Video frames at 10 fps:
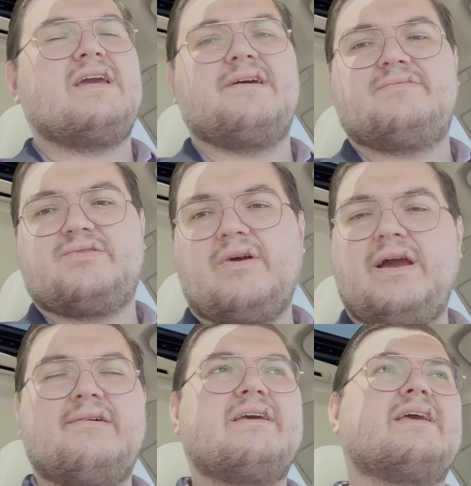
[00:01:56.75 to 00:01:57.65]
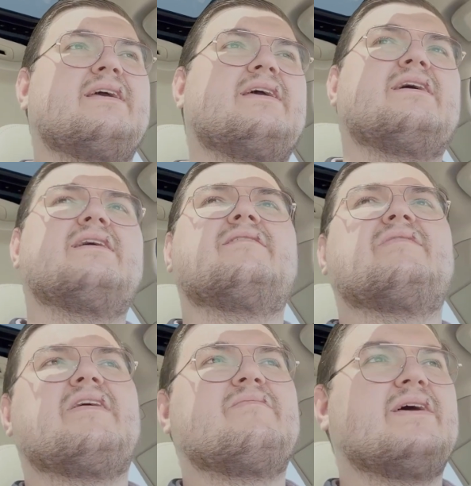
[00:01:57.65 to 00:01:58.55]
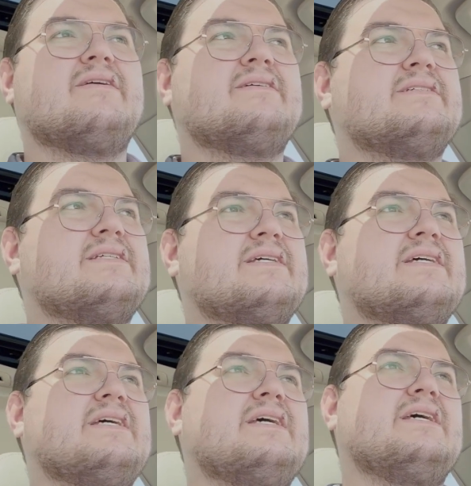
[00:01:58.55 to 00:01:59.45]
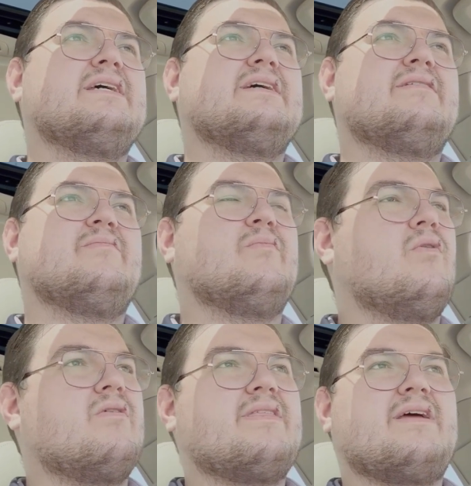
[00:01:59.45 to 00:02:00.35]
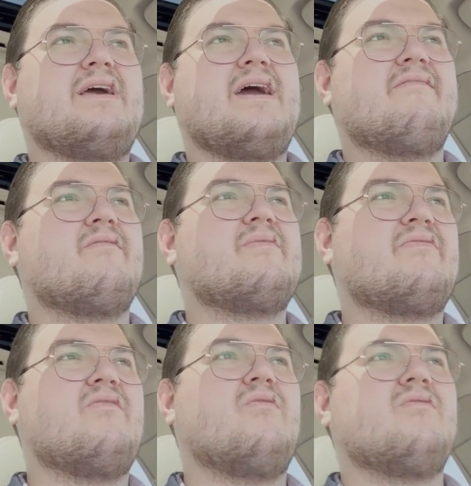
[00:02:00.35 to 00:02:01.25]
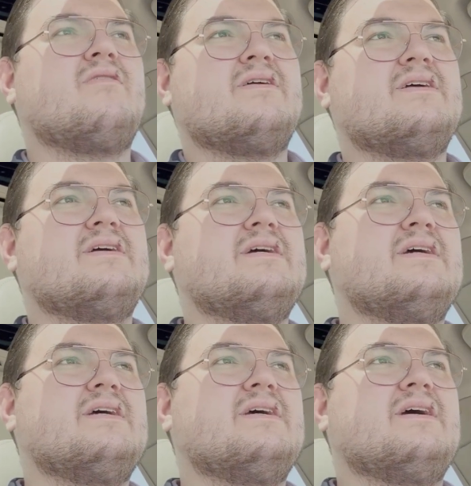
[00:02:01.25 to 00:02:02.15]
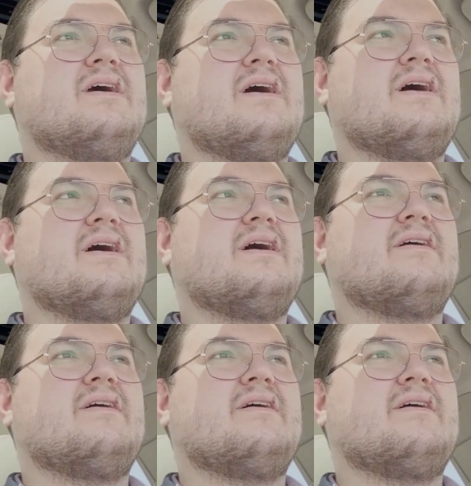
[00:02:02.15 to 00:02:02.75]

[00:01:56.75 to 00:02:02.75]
am drowning in my bills more than ever before. Uh,